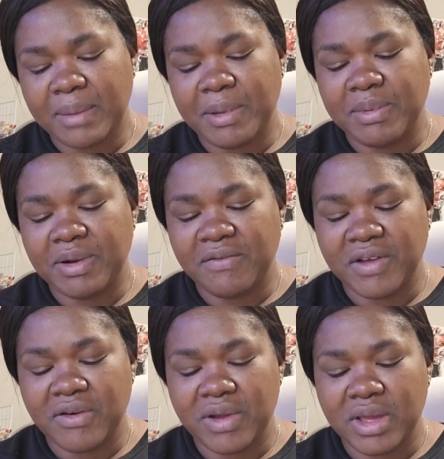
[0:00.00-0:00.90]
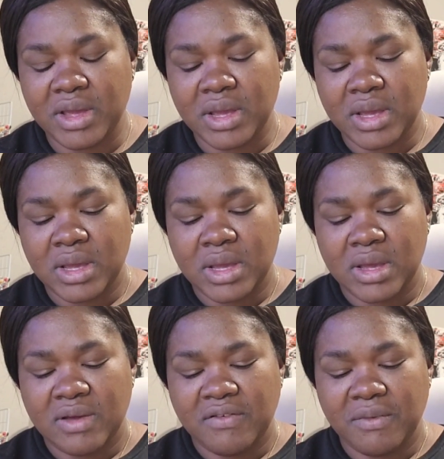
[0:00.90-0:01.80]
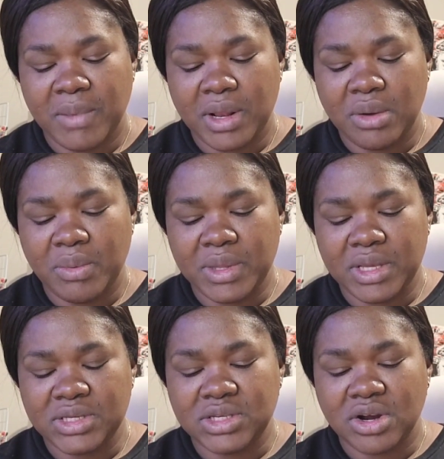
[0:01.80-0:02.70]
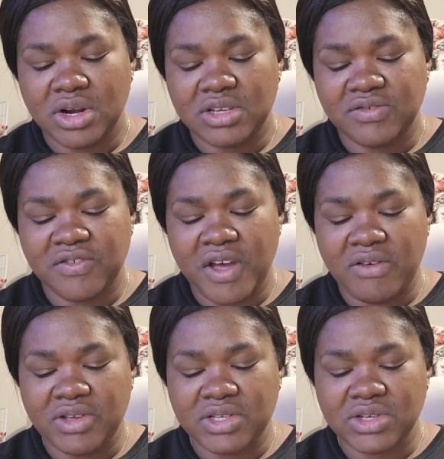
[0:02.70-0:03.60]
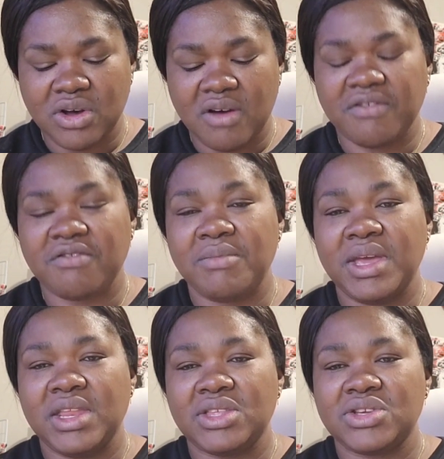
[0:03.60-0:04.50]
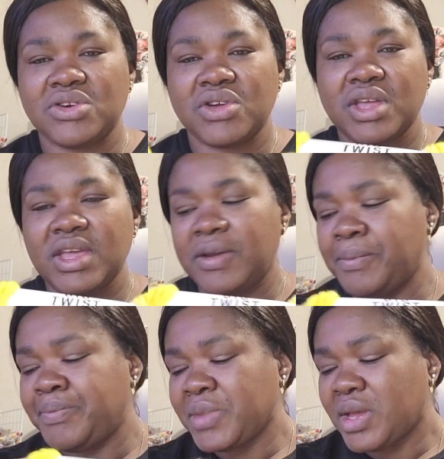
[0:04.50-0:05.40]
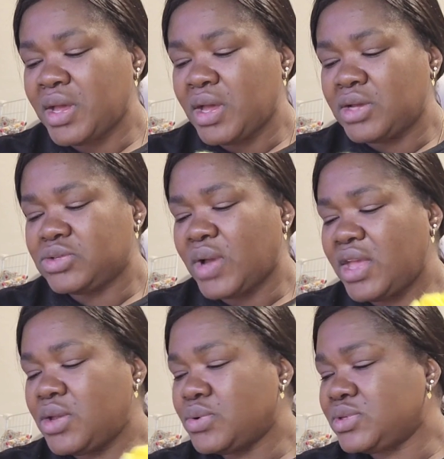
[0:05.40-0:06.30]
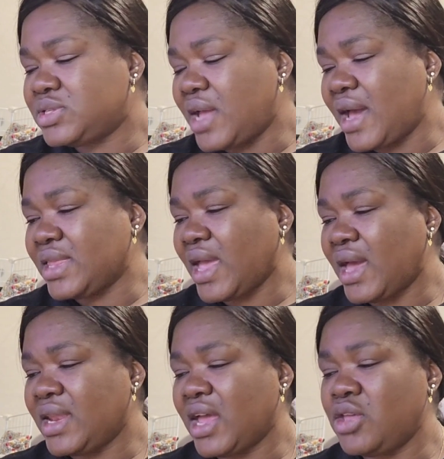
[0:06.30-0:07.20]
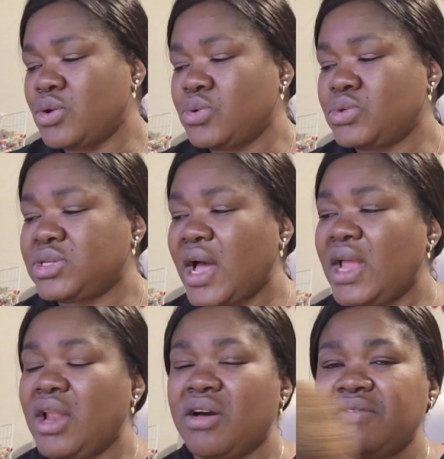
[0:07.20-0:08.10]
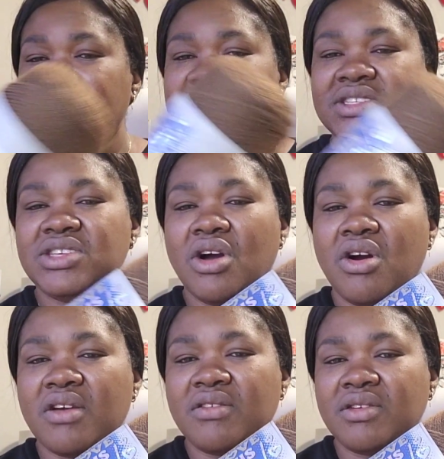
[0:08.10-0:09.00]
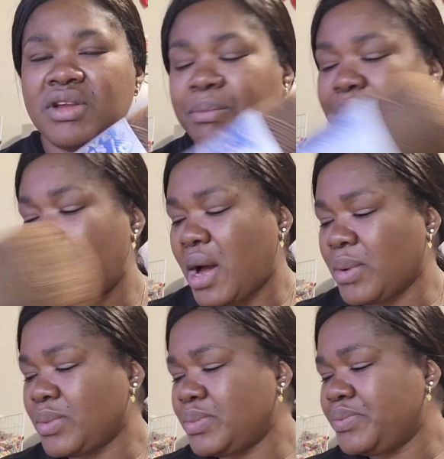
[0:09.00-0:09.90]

of people are very familiar with this yarn. It's very soft, made in Turkey. So I use that, and I love this yarn, the brown,